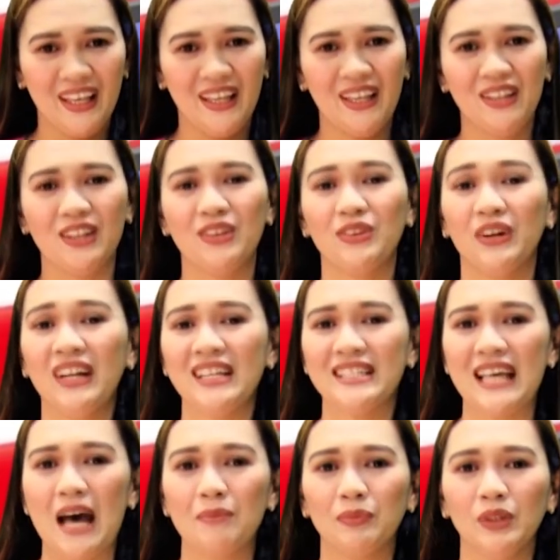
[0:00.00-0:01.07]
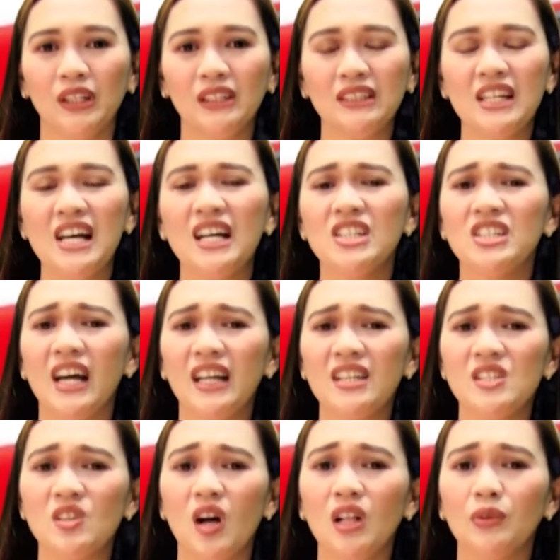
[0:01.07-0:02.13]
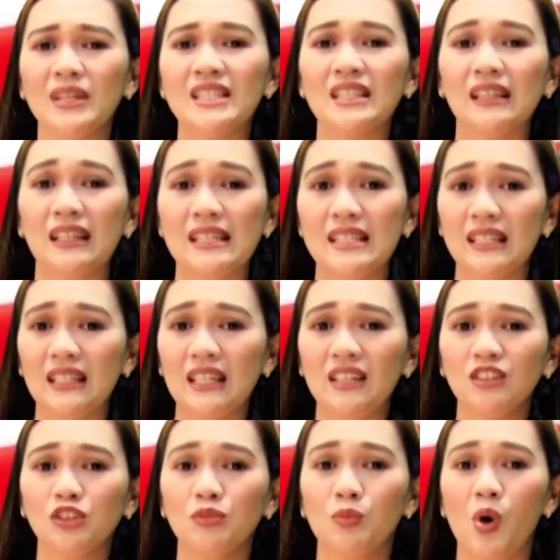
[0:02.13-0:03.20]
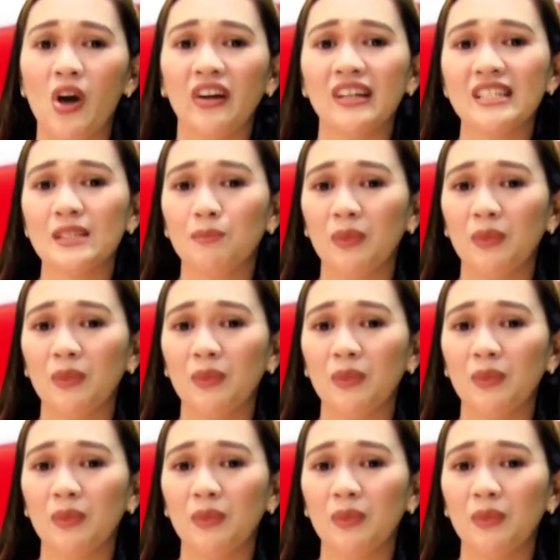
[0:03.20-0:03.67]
And the third example, John is always listening to Moira's